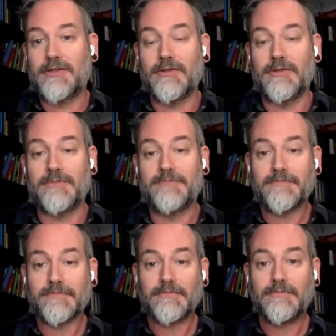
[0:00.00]
to
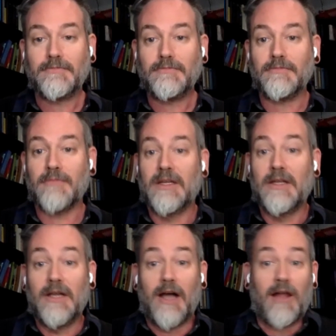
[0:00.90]

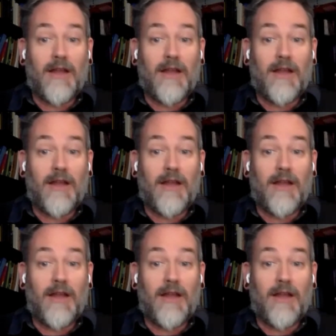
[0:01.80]
a